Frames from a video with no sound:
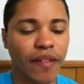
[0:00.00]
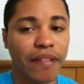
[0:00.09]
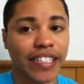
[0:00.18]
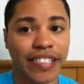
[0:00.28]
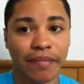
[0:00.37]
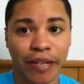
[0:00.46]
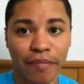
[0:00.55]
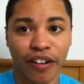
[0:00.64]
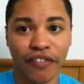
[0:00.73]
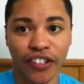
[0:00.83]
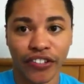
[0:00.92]
because the
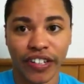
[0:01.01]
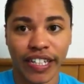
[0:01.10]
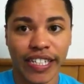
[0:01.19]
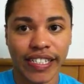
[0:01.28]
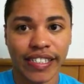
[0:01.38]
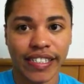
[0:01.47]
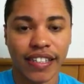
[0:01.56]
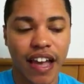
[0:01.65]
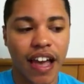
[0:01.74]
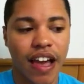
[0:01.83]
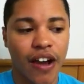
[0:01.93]
people of New Orleans
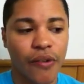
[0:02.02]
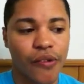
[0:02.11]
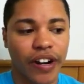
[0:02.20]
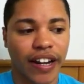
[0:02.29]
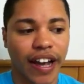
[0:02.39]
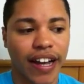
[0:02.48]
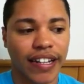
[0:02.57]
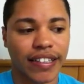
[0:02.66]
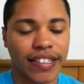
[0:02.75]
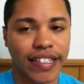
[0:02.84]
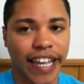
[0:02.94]
were
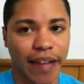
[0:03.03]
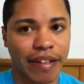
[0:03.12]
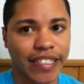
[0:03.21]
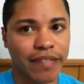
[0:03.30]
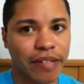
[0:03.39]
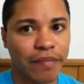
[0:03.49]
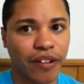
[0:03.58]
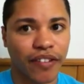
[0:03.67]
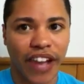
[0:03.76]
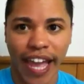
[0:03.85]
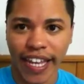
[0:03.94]
not the same as the people
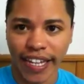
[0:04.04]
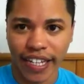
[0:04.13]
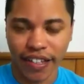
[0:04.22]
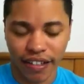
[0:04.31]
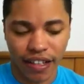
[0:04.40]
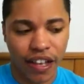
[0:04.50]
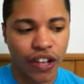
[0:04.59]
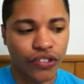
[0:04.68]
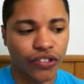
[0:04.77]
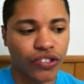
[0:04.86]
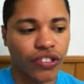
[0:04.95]
of Haiti.
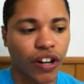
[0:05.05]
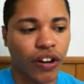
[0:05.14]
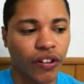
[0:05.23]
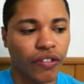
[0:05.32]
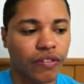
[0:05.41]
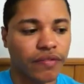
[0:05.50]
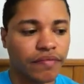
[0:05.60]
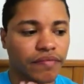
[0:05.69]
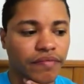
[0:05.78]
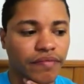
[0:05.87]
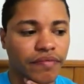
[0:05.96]
So
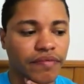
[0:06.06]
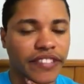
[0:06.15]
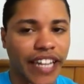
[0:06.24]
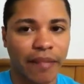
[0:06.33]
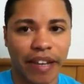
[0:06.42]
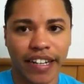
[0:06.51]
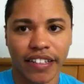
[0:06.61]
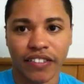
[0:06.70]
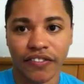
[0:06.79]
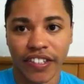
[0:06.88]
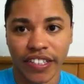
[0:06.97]
they made it
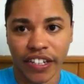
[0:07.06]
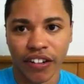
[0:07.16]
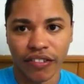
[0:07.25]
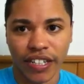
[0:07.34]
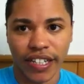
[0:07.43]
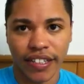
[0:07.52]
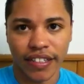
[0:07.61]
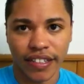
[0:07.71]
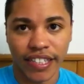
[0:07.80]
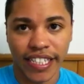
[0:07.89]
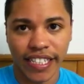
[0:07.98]
to fit their own
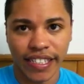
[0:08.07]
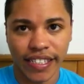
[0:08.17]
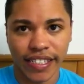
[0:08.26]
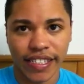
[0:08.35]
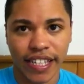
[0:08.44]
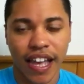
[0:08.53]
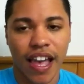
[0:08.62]
needs.